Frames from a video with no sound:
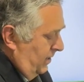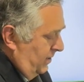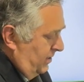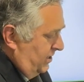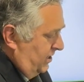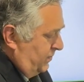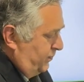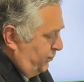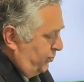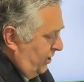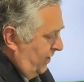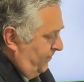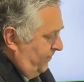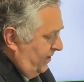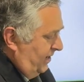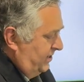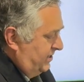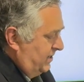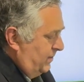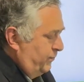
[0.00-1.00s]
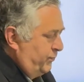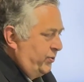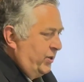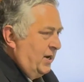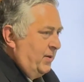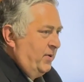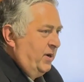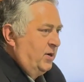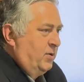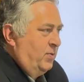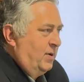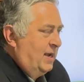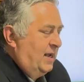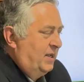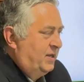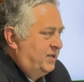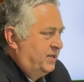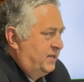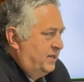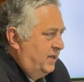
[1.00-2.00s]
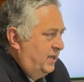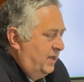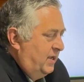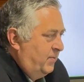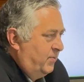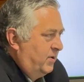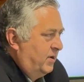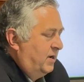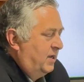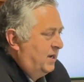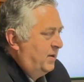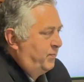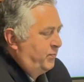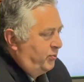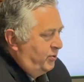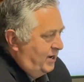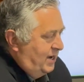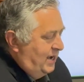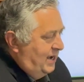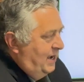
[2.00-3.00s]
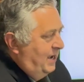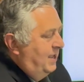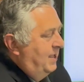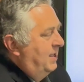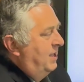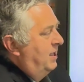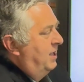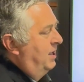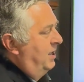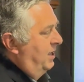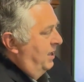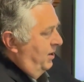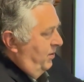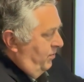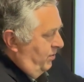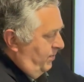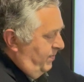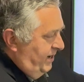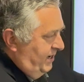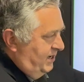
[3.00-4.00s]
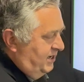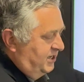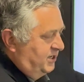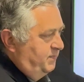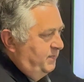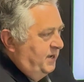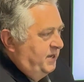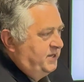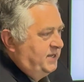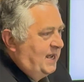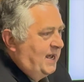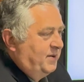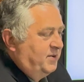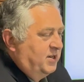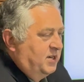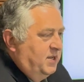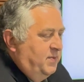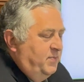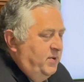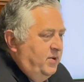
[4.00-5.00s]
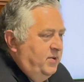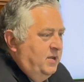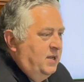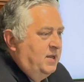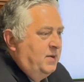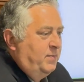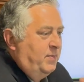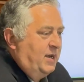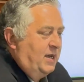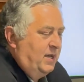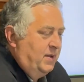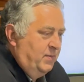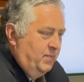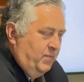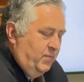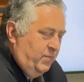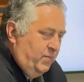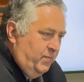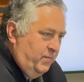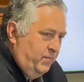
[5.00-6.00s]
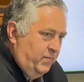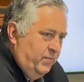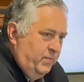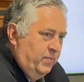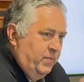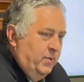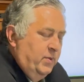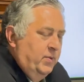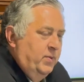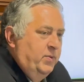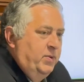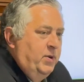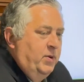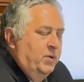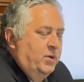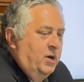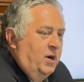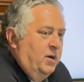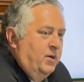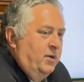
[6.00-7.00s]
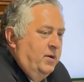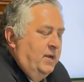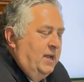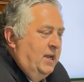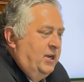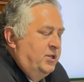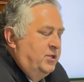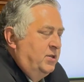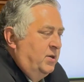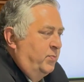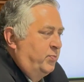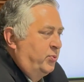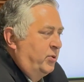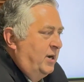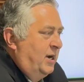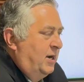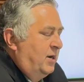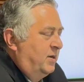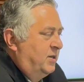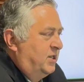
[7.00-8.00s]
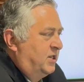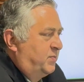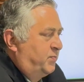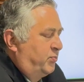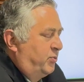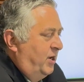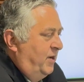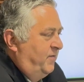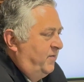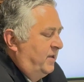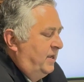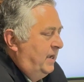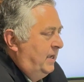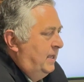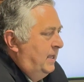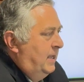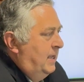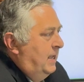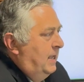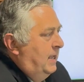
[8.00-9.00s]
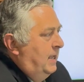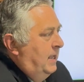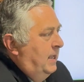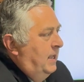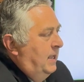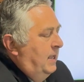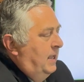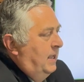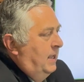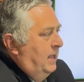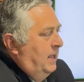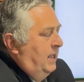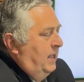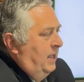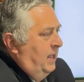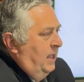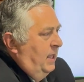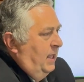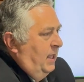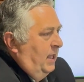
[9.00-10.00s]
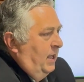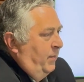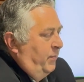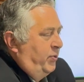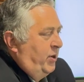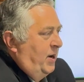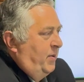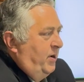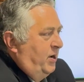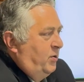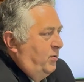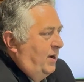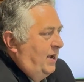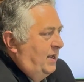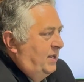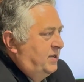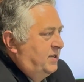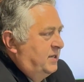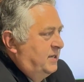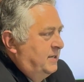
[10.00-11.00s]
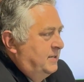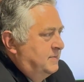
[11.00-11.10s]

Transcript: just briefly some prayer requests, and we're going to pray. We'll be dismissed after communion, but do a congregational prayer just briefly. Prayer requests.